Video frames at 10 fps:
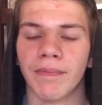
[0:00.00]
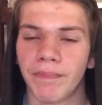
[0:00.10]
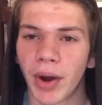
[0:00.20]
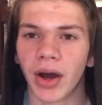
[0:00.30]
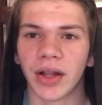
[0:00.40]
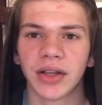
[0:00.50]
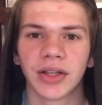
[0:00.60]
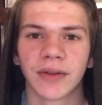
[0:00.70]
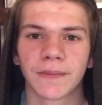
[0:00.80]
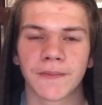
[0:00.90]
But
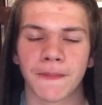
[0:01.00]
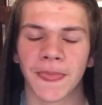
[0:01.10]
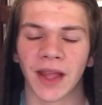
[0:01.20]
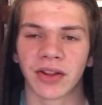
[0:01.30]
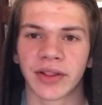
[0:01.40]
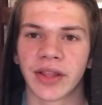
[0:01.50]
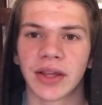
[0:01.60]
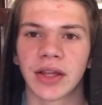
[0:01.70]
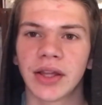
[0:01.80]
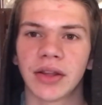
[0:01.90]
the
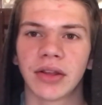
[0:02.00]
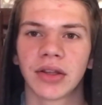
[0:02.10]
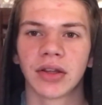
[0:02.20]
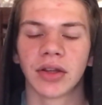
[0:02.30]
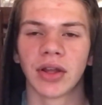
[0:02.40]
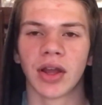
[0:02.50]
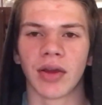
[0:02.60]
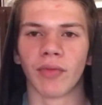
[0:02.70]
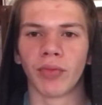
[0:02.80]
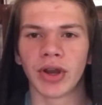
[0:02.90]
thing is,
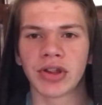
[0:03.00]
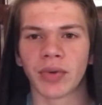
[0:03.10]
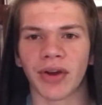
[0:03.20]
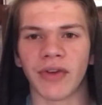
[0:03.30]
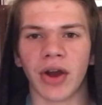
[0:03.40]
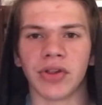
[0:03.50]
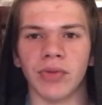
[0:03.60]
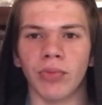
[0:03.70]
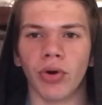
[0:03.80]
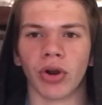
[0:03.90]
which do I value
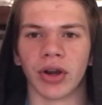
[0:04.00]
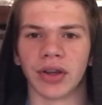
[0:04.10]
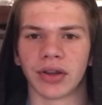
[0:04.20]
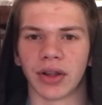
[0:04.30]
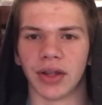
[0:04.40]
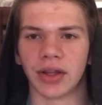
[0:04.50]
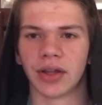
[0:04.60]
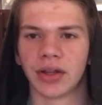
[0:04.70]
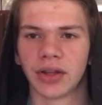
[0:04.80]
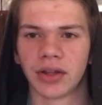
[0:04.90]
more? It's like
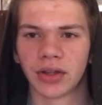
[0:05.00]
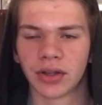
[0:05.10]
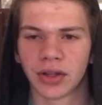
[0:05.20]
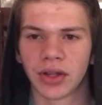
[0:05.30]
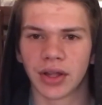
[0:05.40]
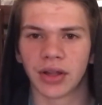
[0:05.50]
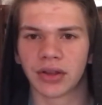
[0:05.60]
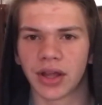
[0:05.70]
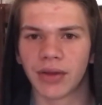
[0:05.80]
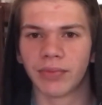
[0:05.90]

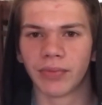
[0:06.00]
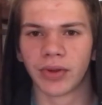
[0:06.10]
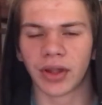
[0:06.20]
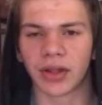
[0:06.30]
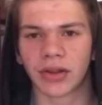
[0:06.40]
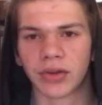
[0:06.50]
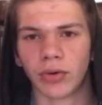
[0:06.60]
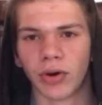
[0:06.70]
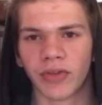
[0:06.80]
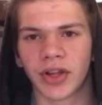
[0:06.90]
skate, like
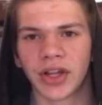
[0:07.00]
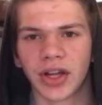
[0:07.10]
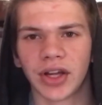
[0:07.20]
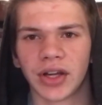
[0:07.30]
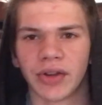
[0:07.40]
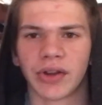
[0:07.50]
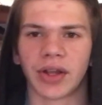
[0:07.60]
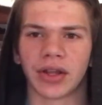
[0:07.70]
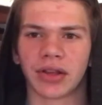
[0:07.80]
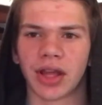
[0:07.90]
school over here, and then
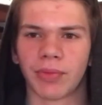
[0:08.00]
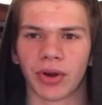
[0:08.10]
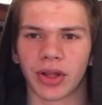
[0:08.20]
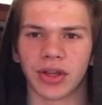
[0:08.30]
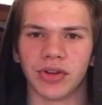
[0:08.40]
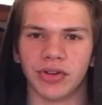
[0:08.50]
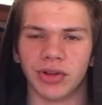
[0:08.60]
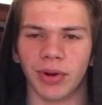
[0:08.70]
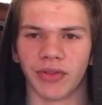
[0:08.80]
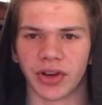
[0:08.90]
like skateboarding and
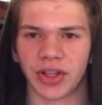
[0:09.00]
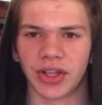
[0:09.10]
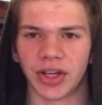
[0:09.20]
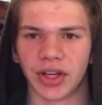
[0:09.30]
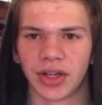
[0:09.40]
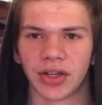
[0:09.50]
YouTube over here.